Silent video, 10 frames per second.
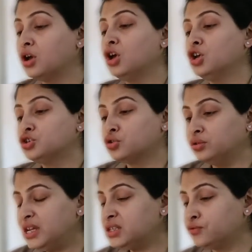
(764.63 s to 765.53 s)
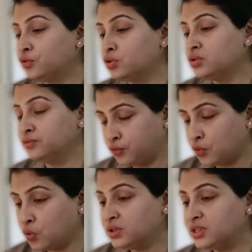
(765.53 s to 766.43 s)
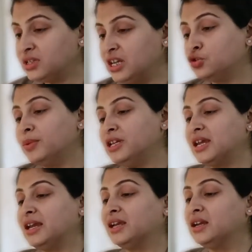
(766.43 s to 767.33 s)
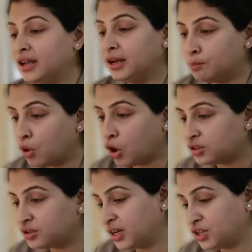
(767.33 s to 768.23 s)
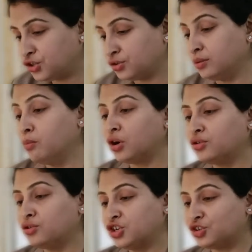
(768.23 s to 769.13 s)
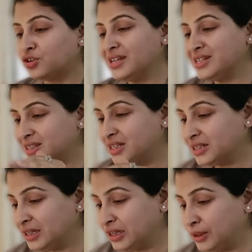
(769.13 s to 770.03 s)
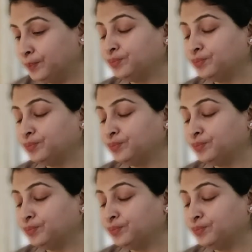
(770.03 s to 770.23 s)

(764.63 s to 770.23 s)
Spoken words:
So these foods need to be taken in moderation. Moderation is the key.